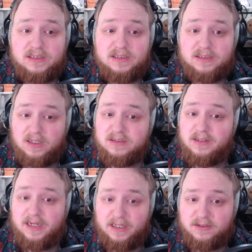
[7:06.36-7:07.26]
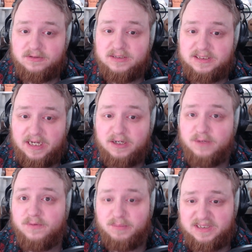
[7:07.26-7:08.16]
is also the industry
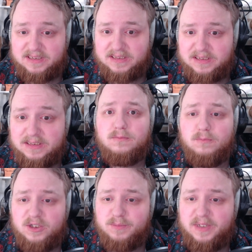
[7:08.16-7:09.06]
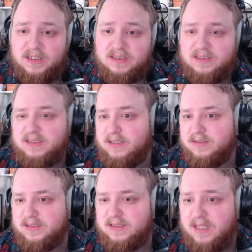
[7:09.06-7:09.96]
standard for businesses, which means
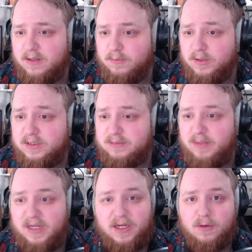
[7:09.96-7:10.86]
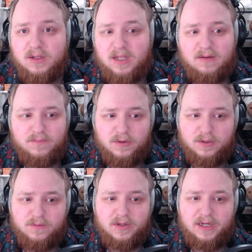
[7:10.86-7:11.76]
skills in SolidWorks may go a lot
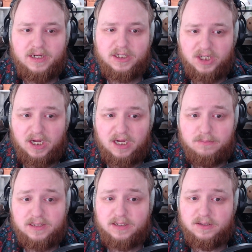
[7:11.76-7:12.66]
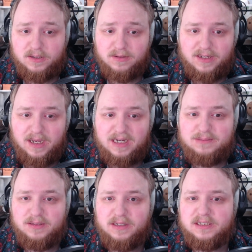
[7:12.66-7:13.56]
further for getting a job than other C A D
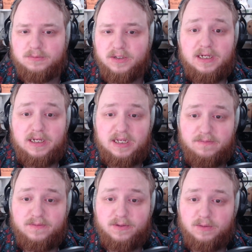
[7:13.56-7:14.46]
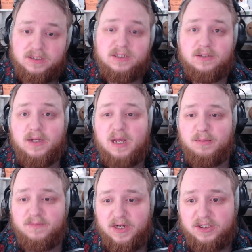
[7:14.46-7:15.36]
experience would if you want to do C A D
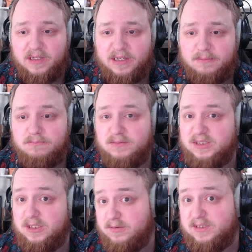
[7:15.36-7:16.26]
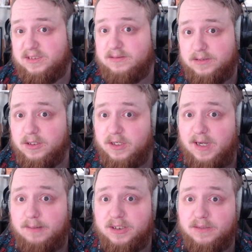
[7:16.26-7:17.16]
professionally. So it's still a good
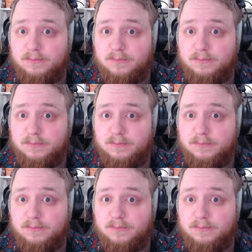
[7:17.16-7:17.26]
option.